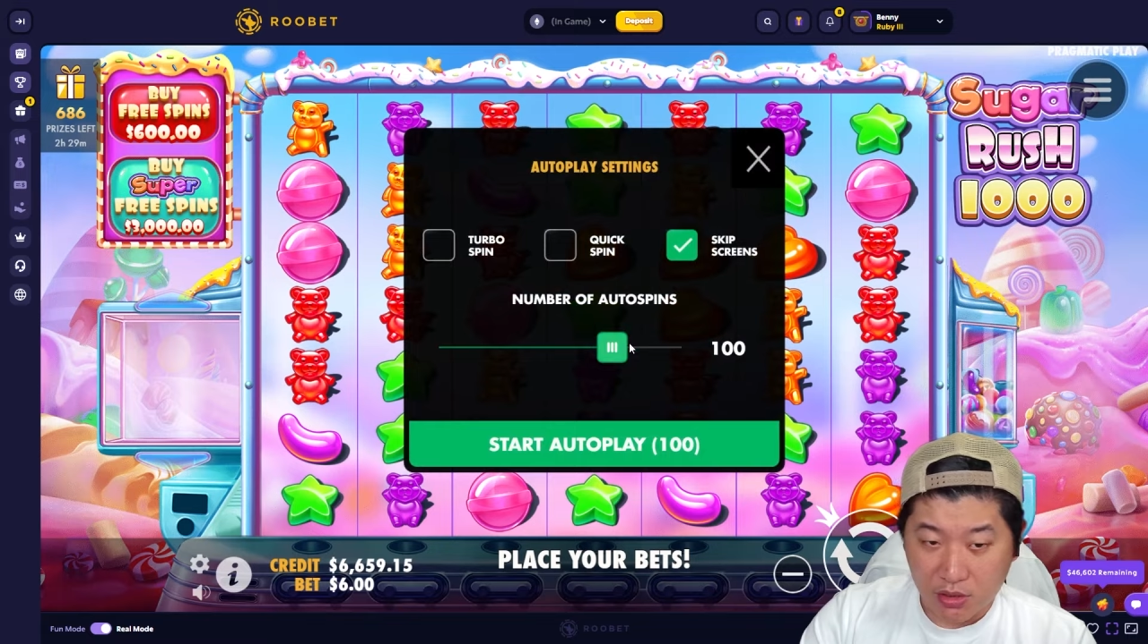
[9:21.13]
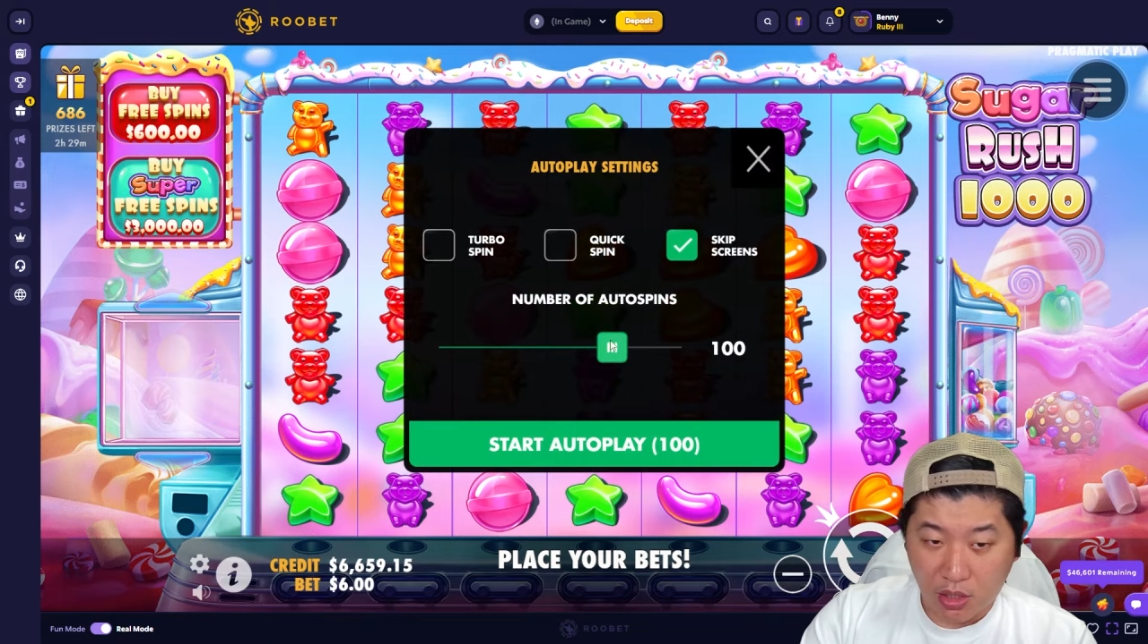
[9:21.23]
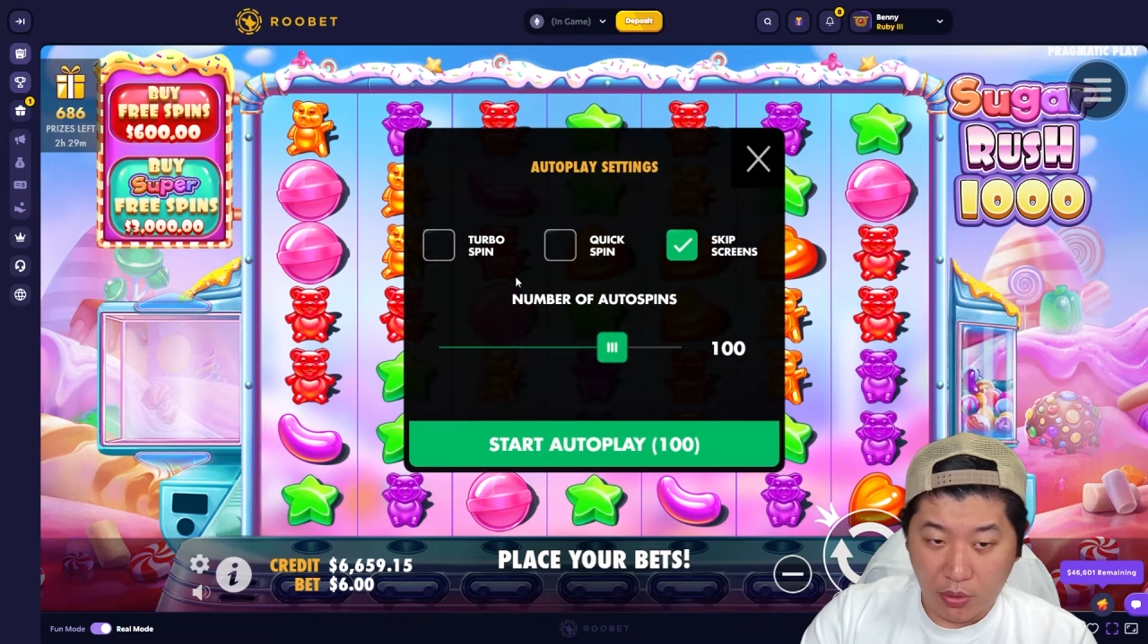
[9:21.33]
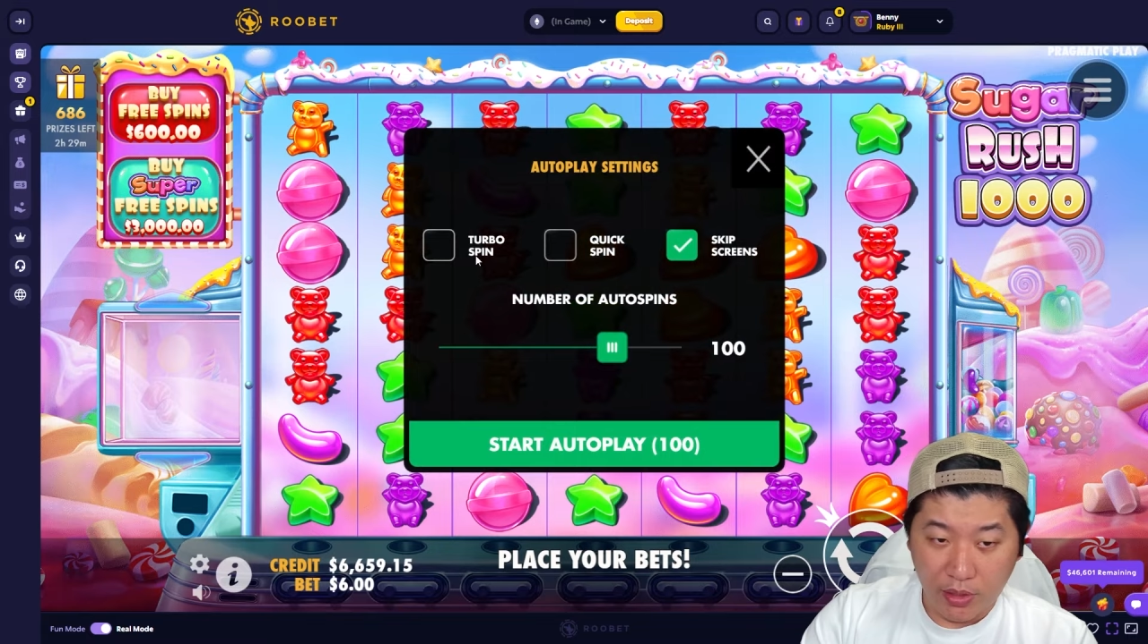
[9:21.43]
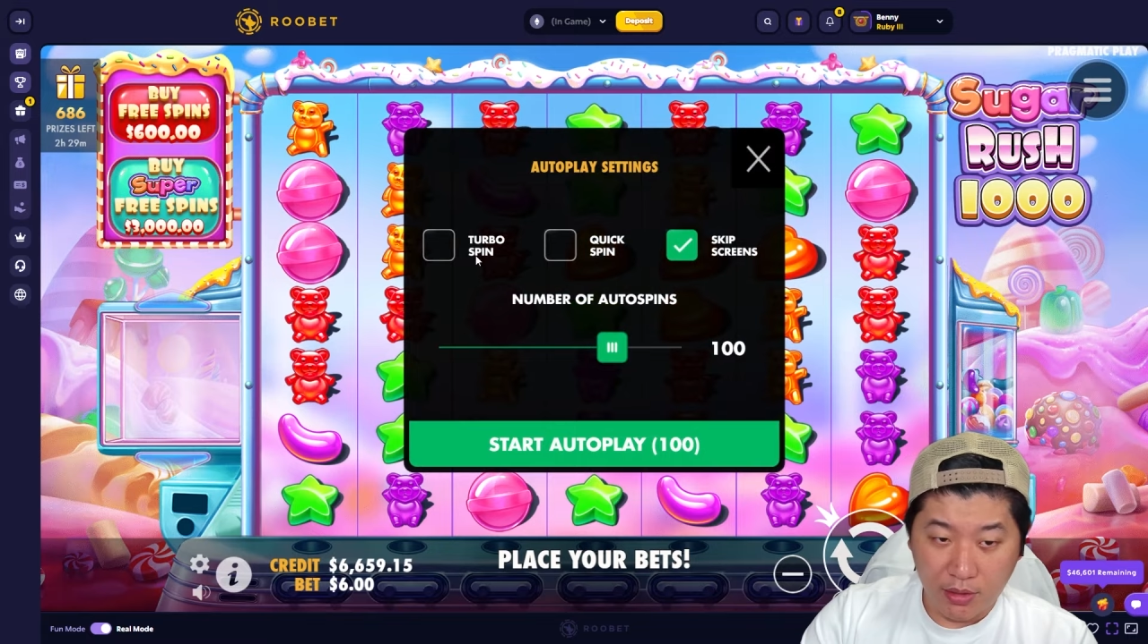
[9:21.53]

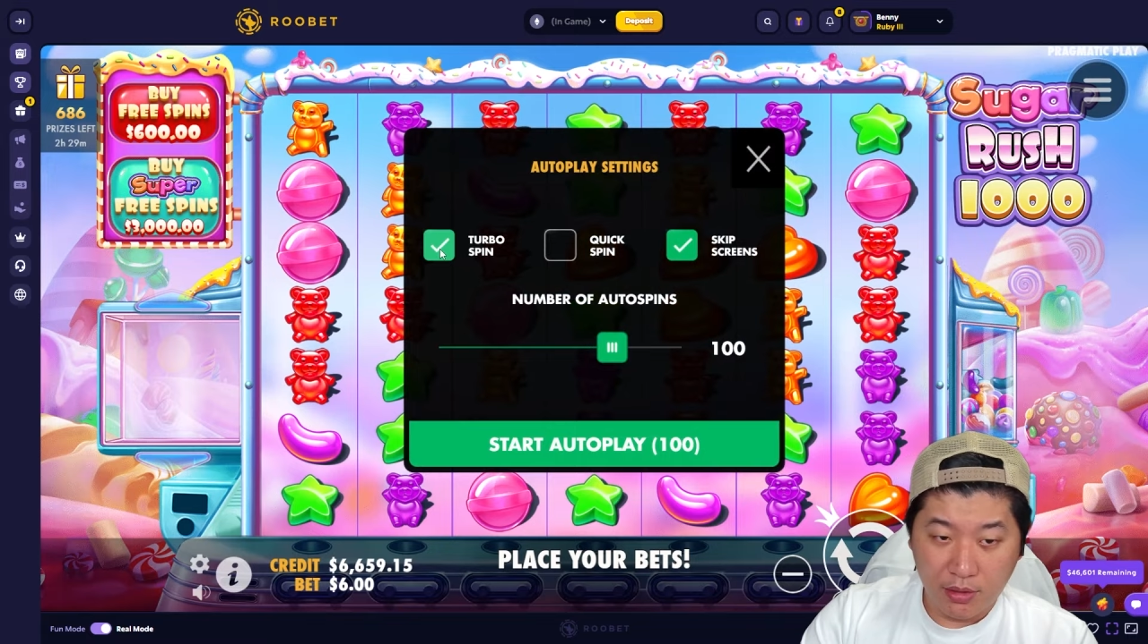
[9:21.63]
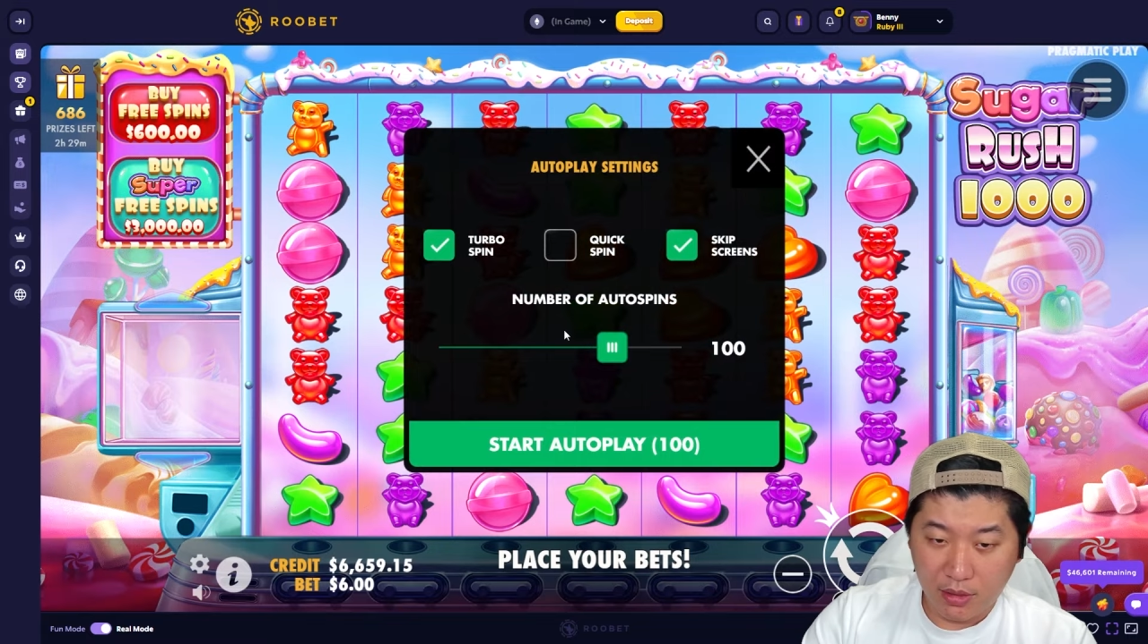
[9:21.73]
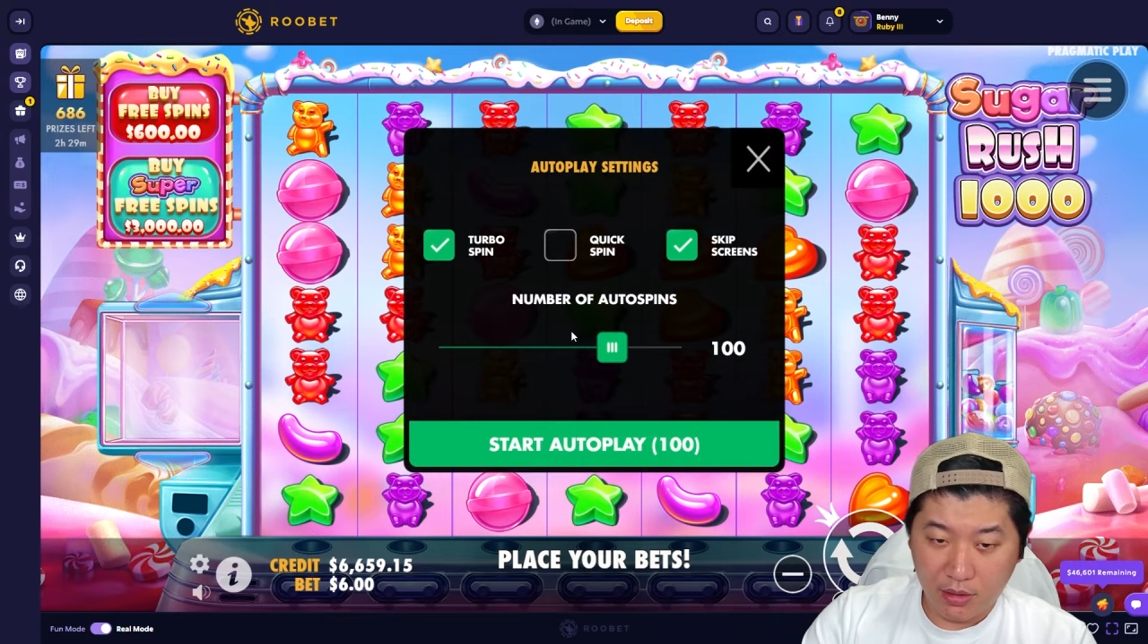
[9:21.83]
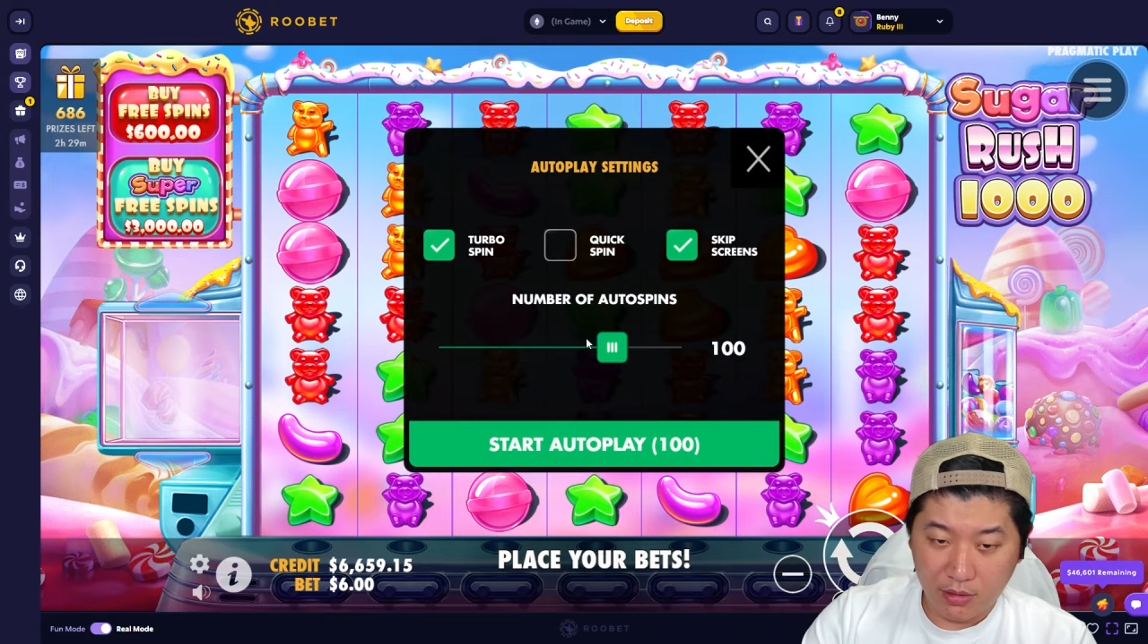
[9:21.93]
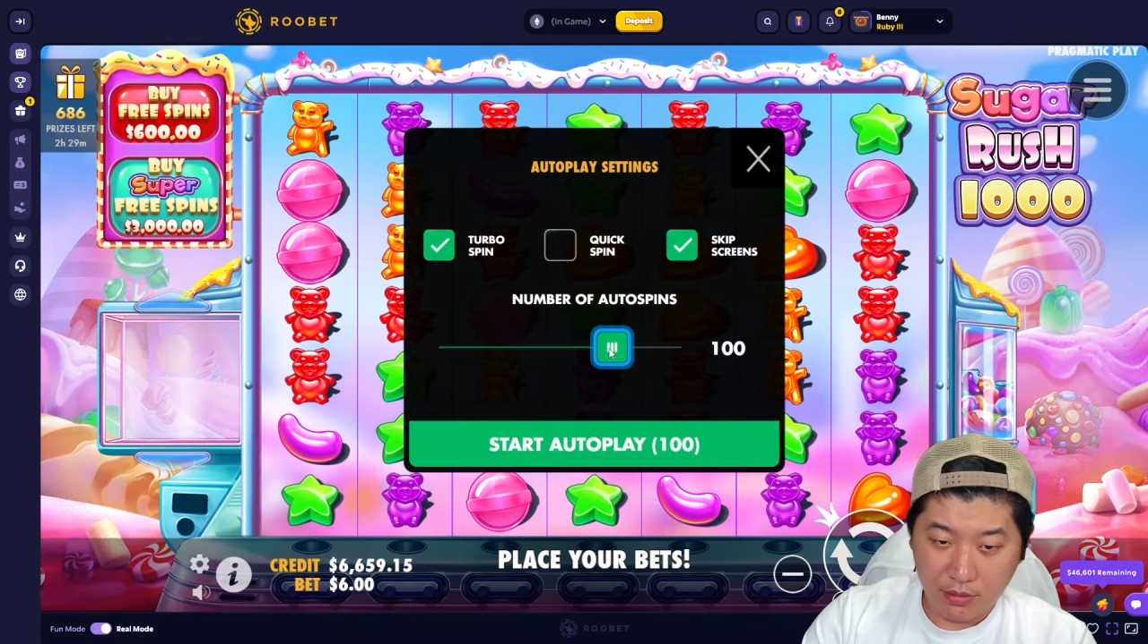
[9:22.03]
going,
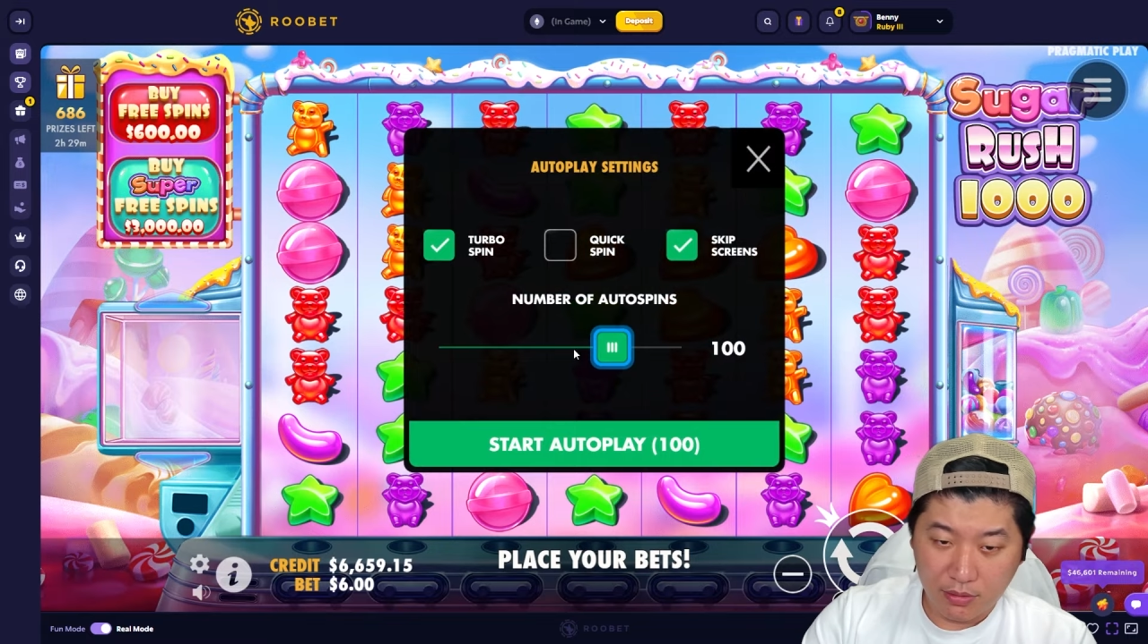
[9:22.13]
and